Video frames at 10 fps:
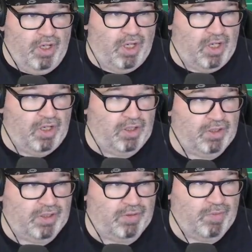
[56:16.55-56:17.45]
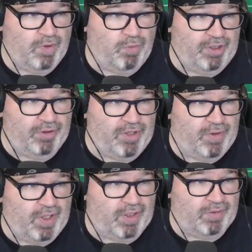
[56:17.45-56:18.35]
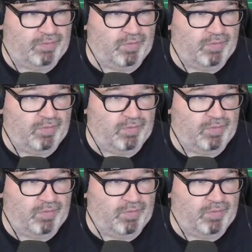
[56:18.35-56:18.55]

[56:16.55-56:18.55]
Wheeler Yuta.